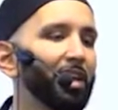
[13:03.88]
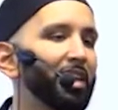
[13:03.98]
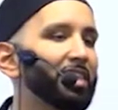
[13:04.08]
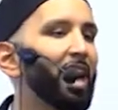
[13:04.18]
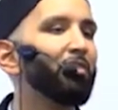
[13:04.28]

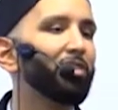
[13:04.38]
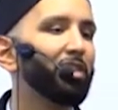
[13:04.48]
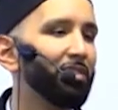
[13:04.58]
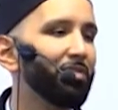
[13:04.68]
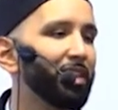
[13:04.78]
is ever
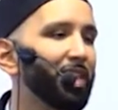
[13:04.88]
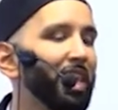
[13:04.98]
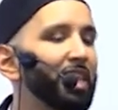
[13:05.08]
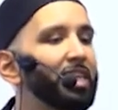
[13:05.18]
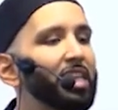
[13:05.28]
living
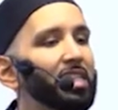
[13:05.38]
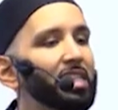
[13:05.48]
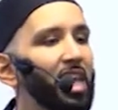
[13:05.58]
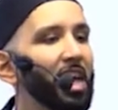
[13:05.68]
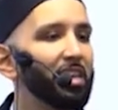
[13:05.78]
and he
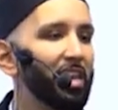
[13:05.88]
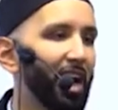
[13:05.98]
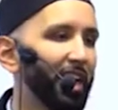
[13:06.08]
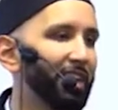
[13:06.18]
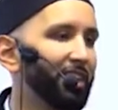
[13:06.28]
does not
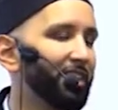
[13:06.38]
die.